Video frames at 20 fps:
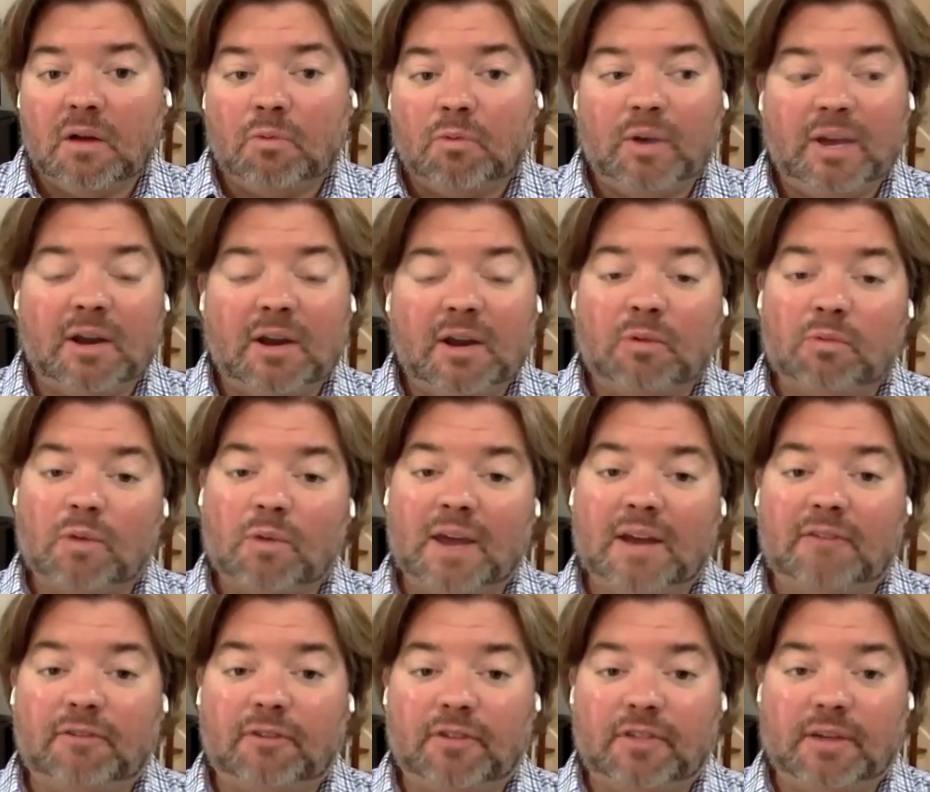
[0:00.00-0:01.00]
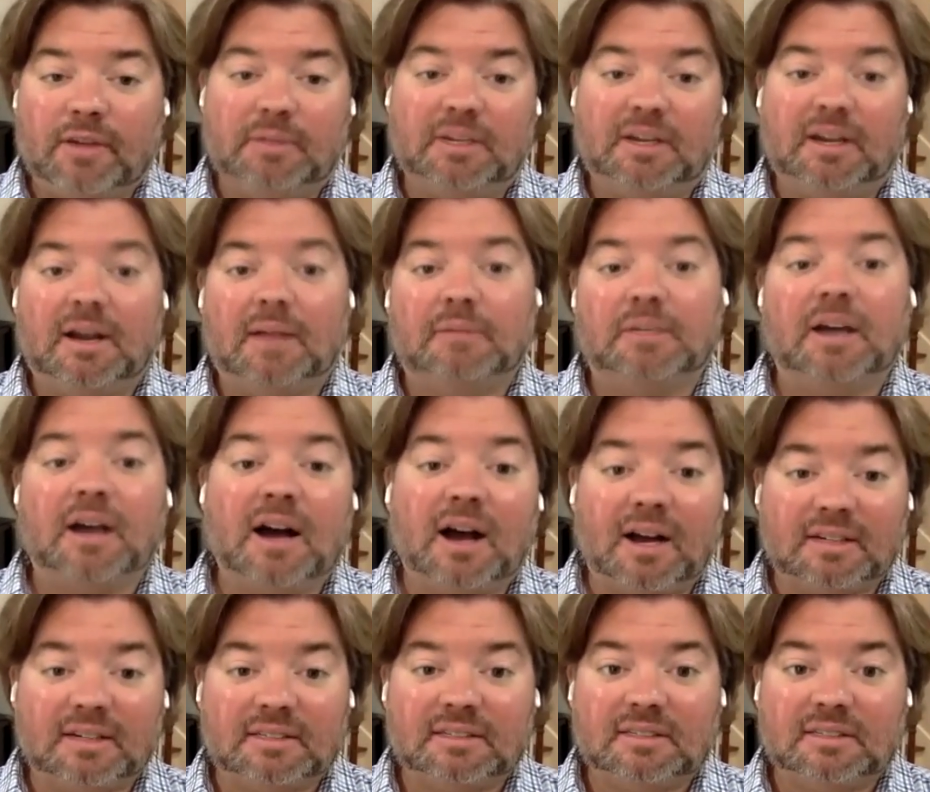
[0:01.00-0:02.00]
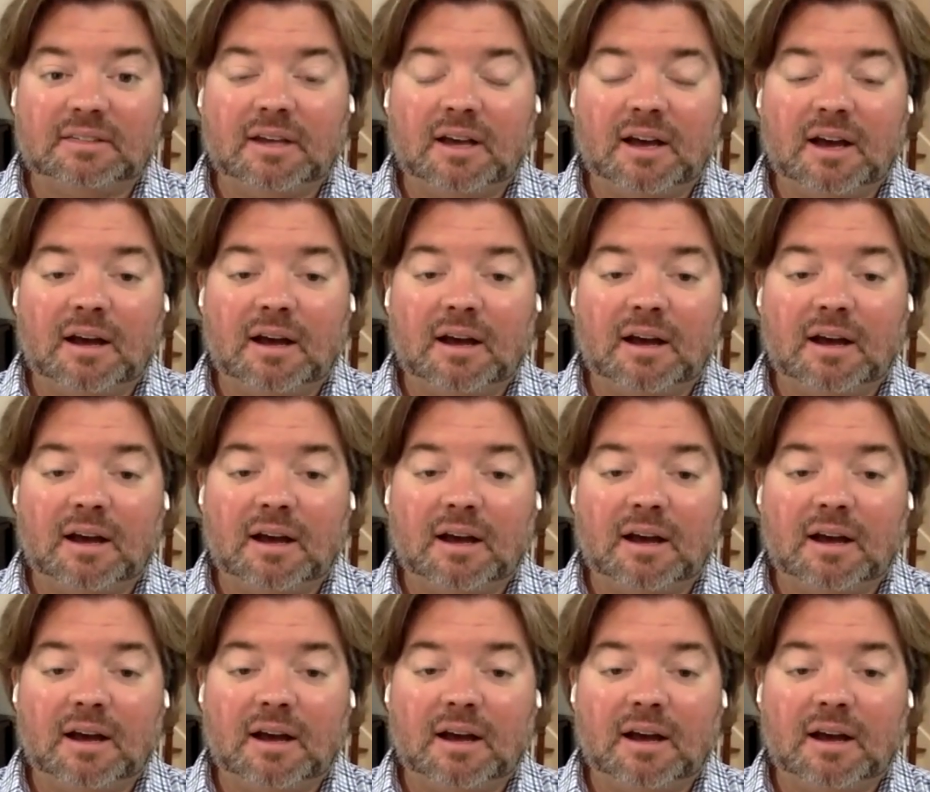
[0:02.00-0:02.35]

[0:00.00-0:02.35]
We don't wait for them to come to us.